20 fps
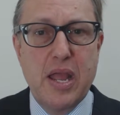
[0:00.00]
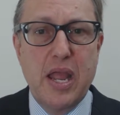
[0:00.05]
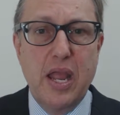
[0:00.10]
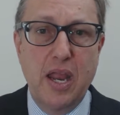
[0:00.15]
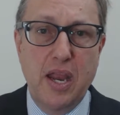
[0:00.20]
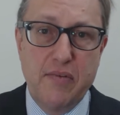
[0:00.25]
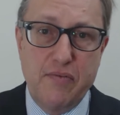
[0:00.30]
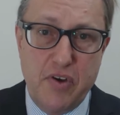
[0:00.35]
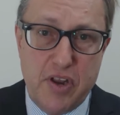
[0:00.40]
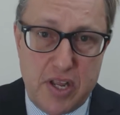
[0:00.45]

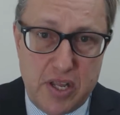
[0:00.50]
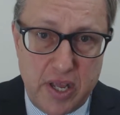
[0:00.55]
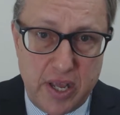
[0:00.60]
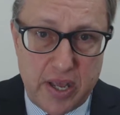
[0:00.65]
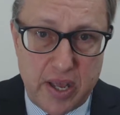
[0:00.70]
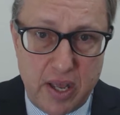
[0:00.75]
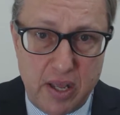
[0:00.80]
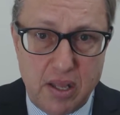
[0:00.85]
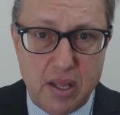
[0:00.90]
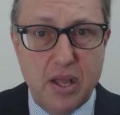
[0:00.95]
Every
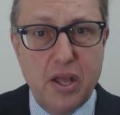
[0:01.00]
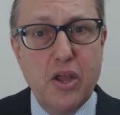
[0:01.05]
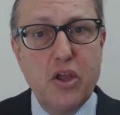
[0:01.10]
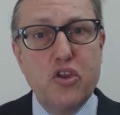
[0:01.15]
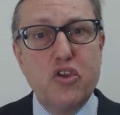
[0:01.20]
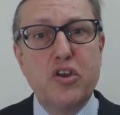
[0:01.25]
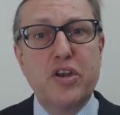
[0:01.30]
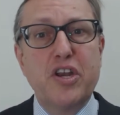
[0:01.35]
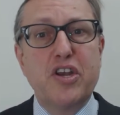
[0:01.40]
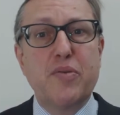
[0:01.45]
year,
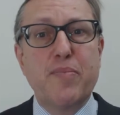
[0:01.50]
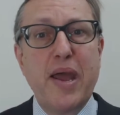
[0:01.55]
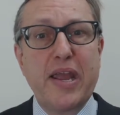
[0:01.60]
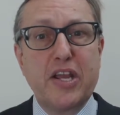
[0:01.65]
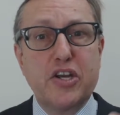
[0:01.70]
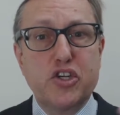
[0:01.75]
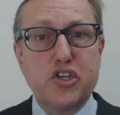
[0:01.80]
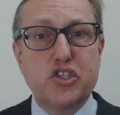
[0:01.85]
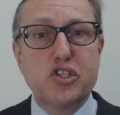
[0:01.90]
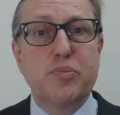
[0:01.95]
you need to make a
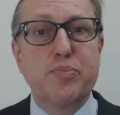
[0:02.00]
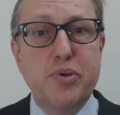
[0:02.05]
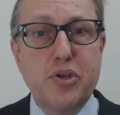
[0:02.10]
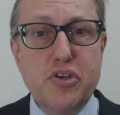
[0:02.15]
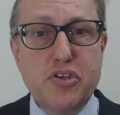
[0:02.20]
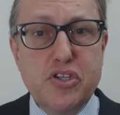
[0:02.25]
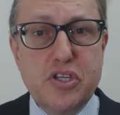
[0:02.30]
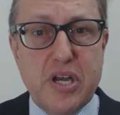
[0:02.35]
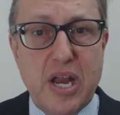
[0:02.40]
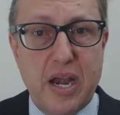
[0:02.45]

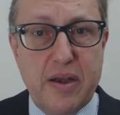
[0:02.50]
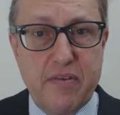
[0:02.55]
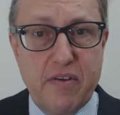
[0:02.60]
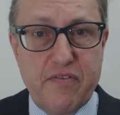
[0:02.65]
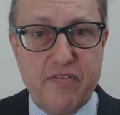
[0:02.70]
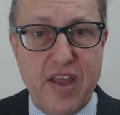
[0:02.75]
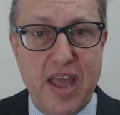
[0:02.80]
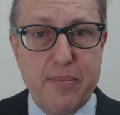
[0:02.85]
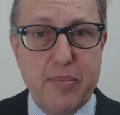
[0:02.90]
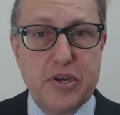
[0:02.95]
distribution out of your
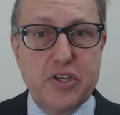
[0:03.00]
family